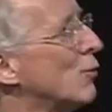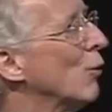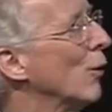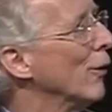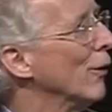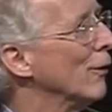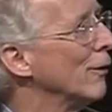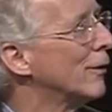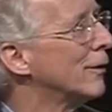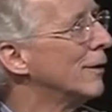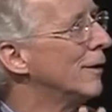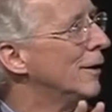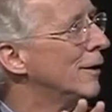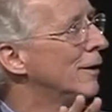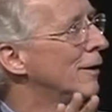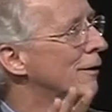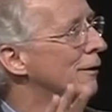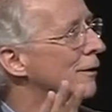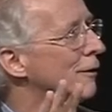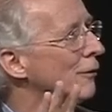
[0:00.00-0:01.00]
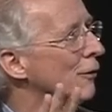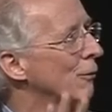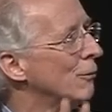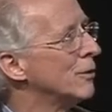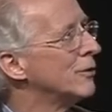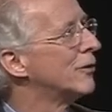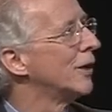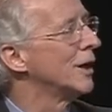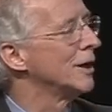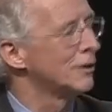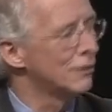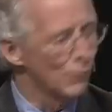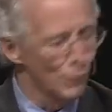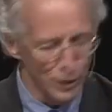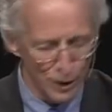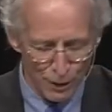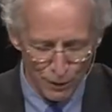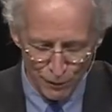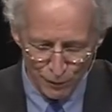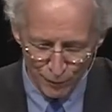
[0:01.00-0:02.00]
world. Romans
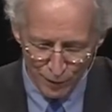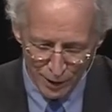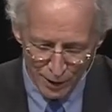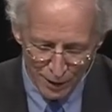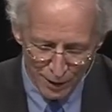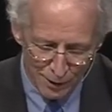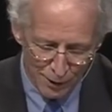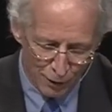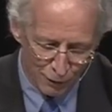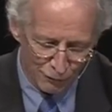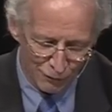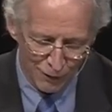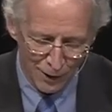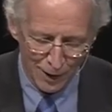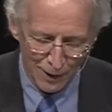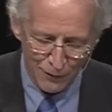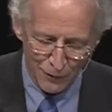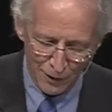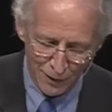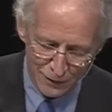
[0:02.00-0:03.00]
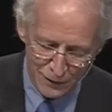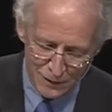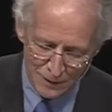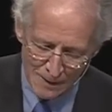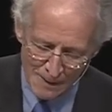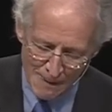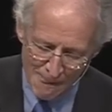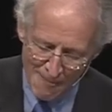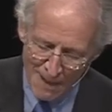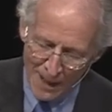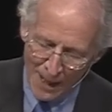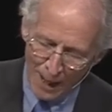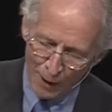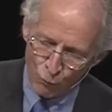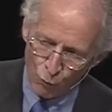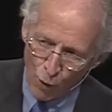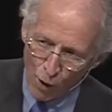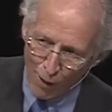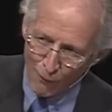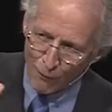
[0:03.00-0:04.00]
8:23 goes like this. And,
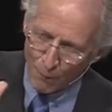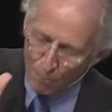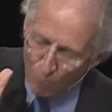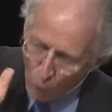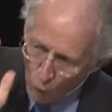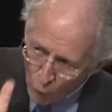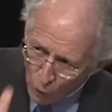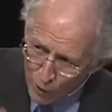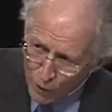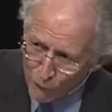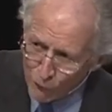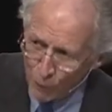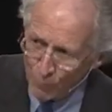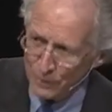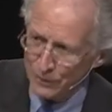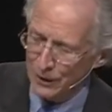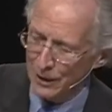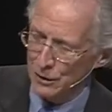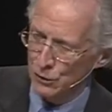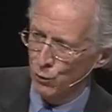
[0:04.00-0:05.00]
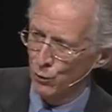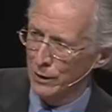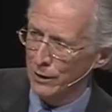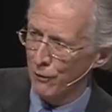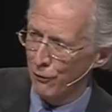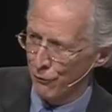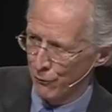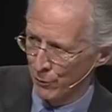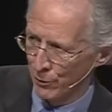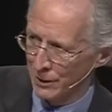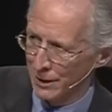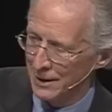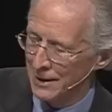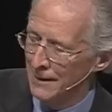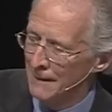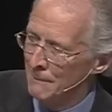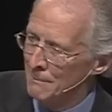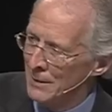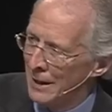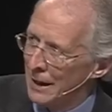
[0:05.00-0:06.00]
and the point of Romans 8:23
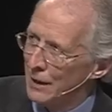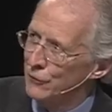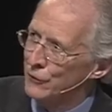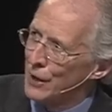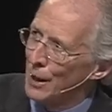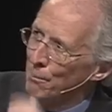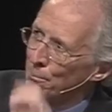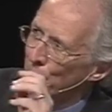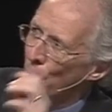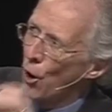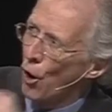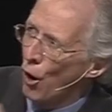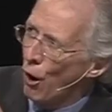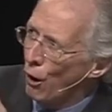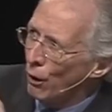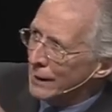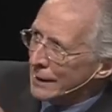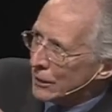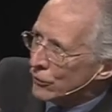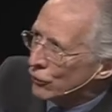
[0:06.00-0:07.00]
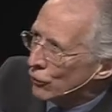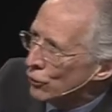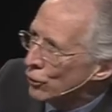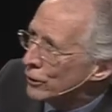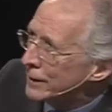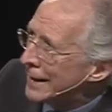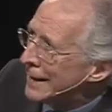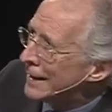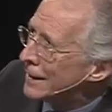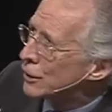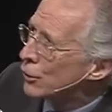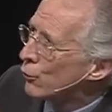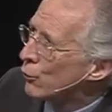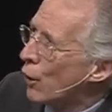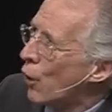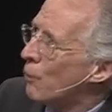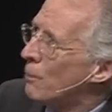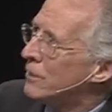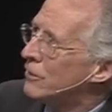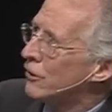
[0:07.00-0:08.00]
is that Paul is looking at the
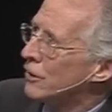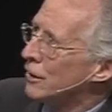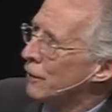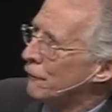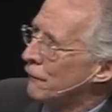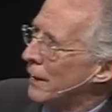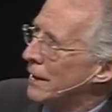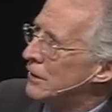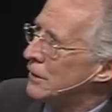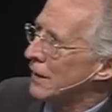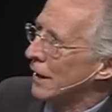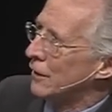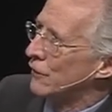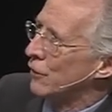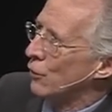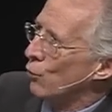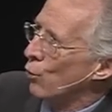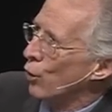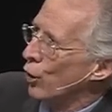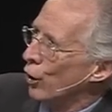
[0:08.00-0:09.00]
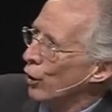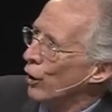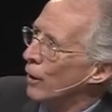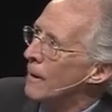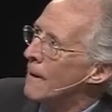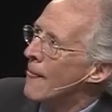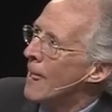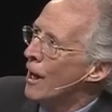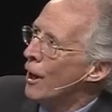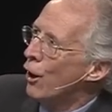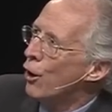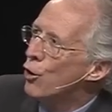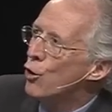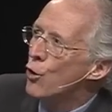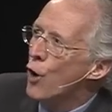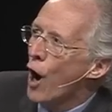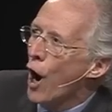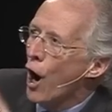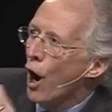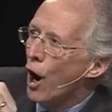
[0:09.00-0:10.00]
Romans in the face, as it were, who,
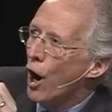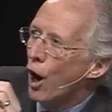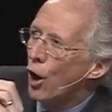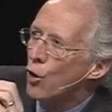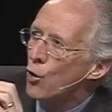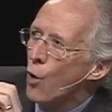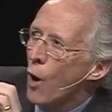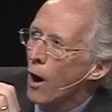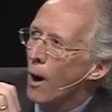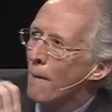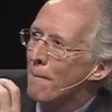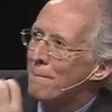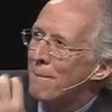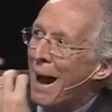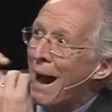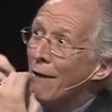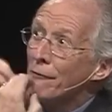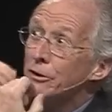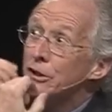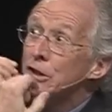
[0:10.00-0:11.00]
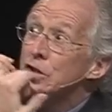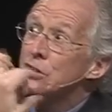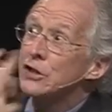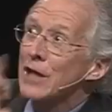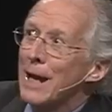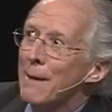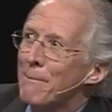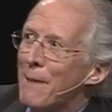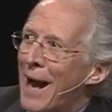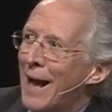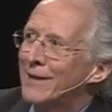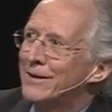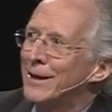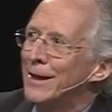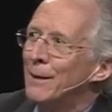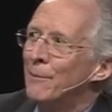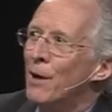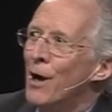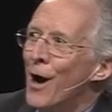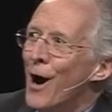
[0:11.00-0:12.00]
who are about to say back to
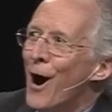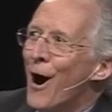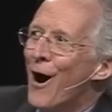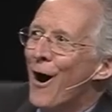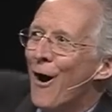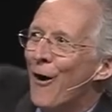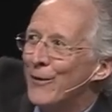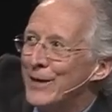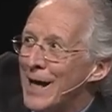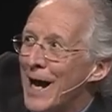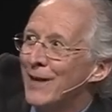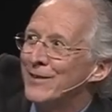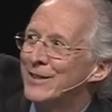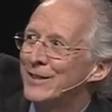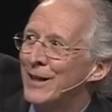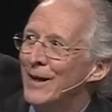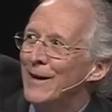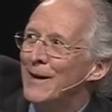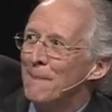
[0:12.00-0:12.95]
him, Oh, yes,